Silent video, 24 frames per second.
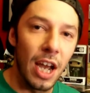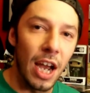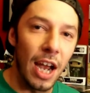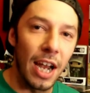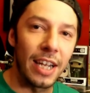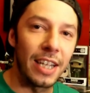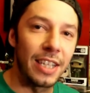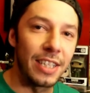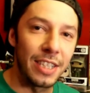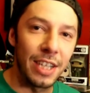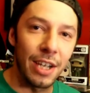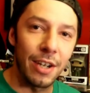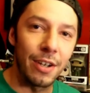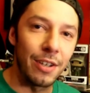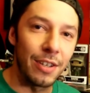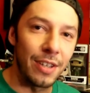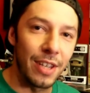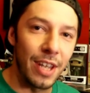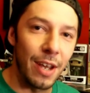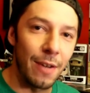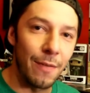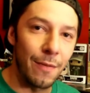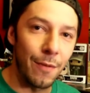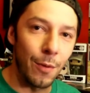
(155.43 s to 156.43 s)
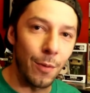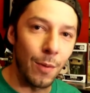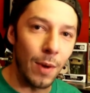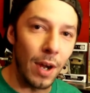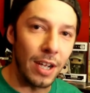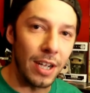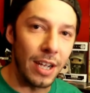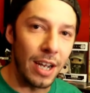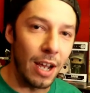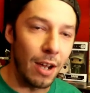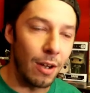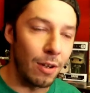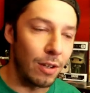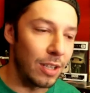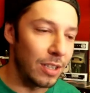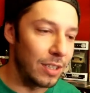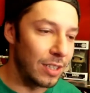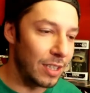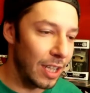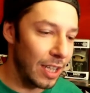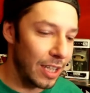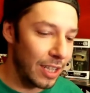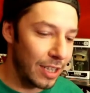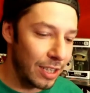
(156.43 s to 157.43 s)
I can tell you that for right now,
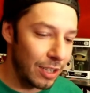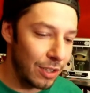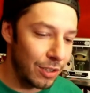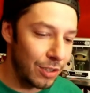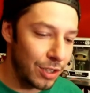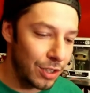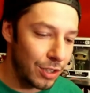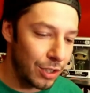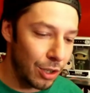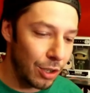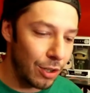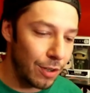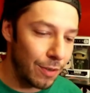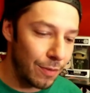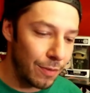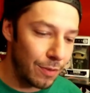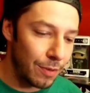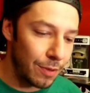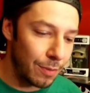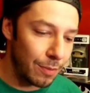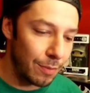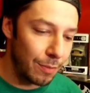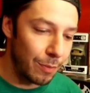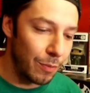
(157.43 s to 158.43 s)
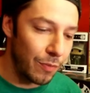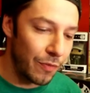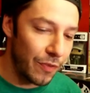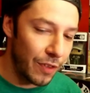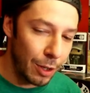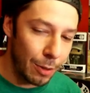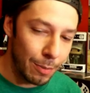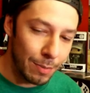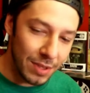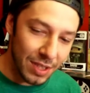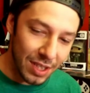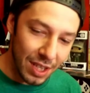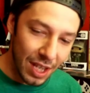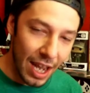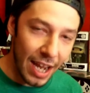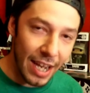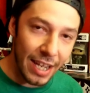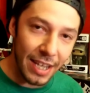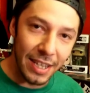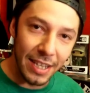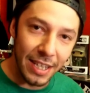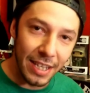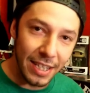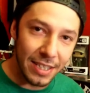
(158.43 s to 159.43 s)
because like there's certain films
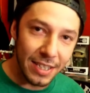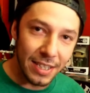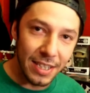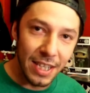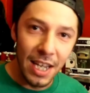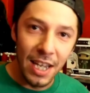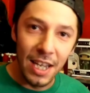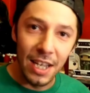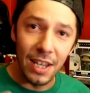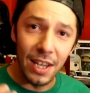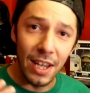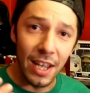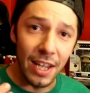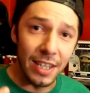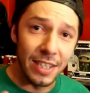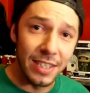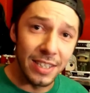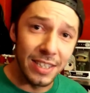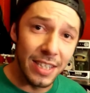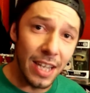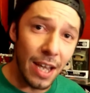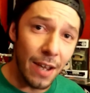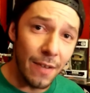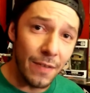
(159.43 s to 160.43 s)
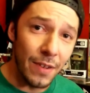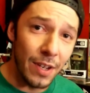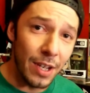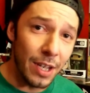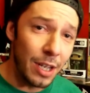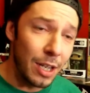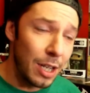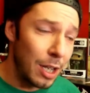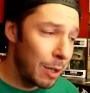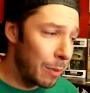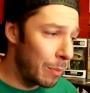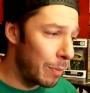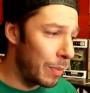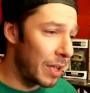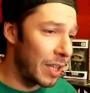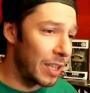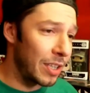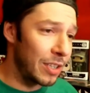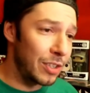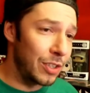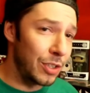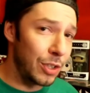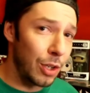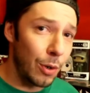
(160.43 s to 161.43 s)
like this, like Seven, be
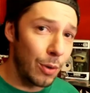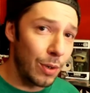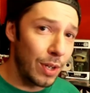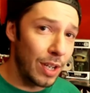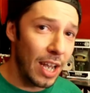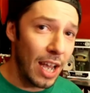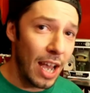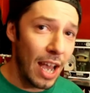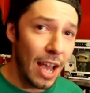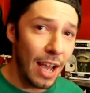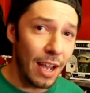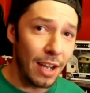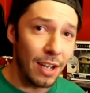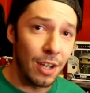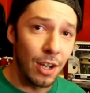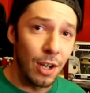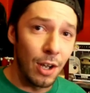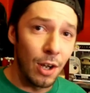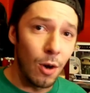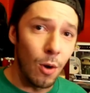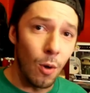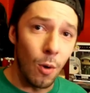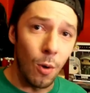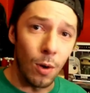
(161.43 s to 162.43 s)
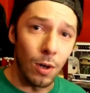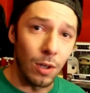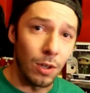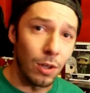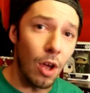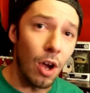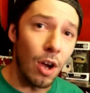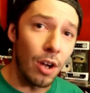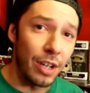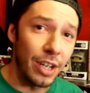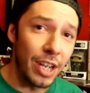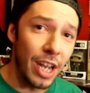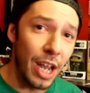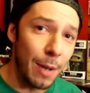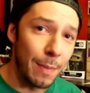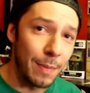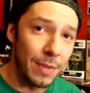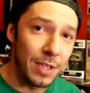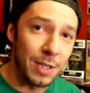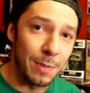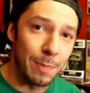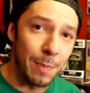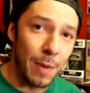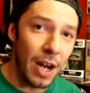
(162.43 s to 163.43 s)
it Zodiac or Along Came
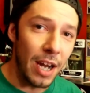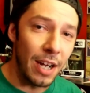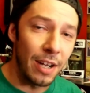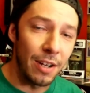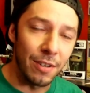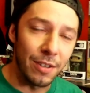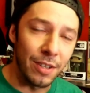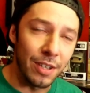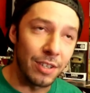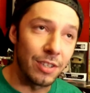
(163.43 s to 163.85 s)
a Spider.